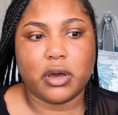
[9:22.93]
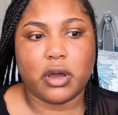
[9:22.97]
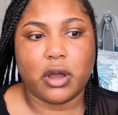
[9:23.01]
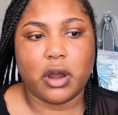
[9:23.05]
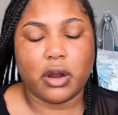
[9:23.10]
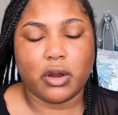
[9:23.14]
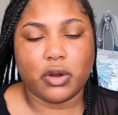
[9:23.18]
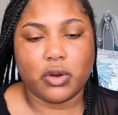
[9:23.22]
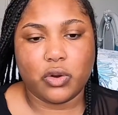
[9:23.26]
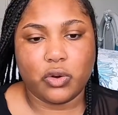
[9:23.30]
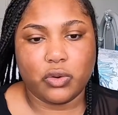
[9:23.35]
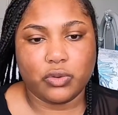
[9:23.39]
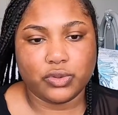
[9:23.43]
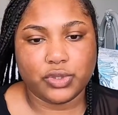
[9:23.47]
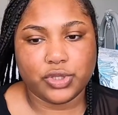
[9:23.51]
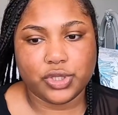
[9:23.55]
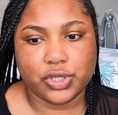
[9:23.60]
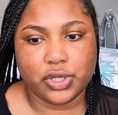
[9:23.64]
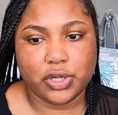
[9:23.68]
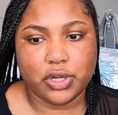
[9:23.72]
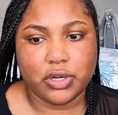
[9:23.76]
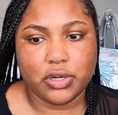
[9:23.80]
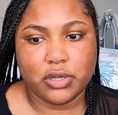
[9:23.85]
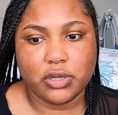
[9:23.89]
our
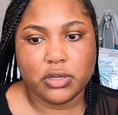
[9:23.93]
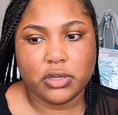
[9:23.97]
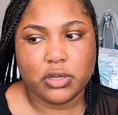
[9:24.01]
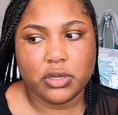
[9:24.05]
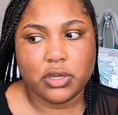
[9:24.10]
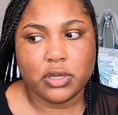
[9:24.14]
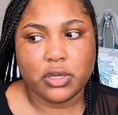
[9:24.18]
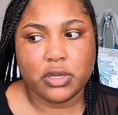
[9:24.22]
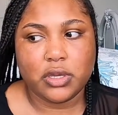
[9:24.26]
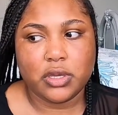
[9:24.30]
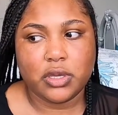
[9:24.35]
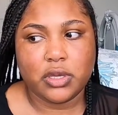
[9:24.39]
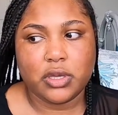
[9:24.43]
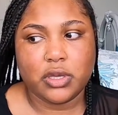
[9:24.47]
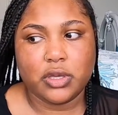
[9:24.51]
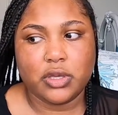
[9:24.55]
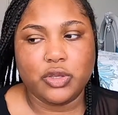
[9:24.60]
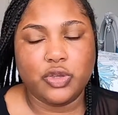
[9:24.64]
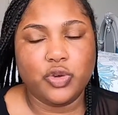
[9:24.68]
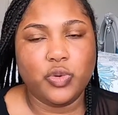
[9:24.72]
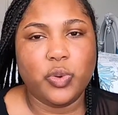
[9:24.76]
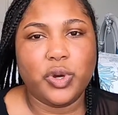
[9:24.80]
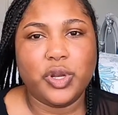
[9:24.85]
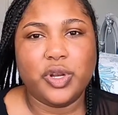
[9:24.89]
culture,
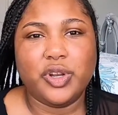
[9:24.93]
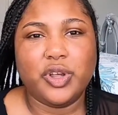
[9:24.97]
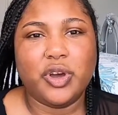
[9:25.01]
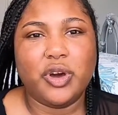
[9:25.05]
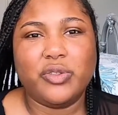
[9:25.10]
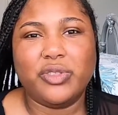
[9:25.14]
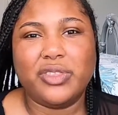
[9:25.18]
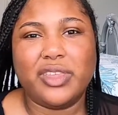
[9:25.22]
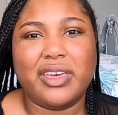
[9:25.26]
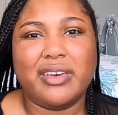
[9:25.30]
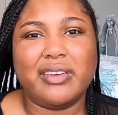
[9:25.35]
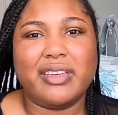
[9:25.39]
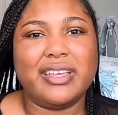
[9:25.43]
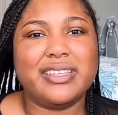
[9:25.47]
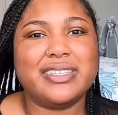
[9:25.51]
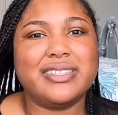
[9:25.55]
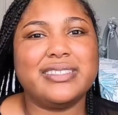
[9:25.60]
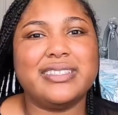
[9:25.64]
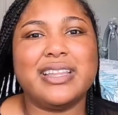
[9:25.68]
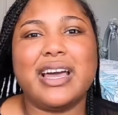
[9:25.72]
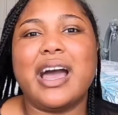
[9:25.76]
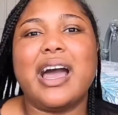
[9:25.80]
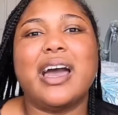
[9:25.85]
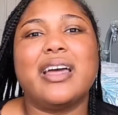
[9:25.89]
you would know that
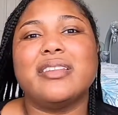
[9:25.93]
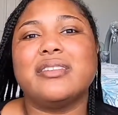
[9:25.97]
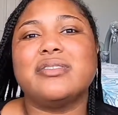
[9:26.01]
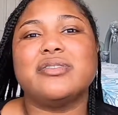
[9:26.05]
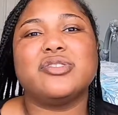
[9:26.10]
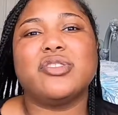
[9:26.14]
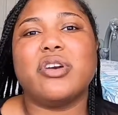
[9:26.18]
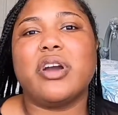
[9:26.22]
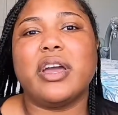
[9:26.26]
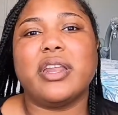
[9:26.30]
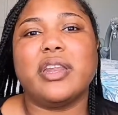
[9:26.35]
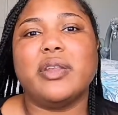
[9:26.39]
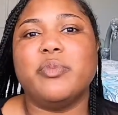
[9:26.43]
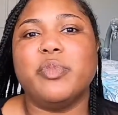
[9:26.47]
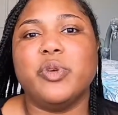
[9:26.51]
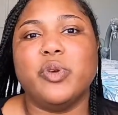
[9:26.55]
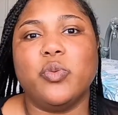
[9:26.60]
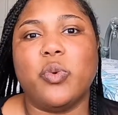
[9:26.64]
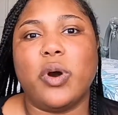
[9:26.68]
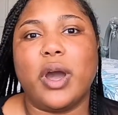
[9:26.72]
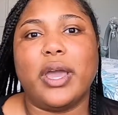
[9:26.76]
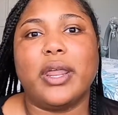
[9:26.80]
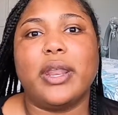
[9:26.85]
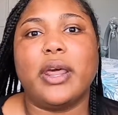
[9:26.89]
it's not trying to be
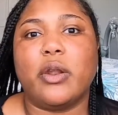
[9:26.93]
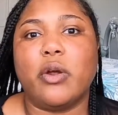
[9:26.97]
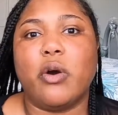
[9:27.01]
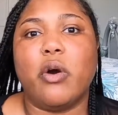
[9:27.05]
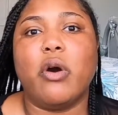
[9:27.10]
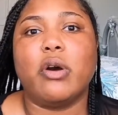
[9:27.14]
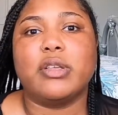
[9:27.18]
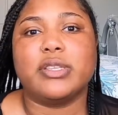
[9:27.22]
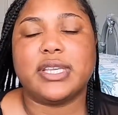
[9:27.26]
white at all.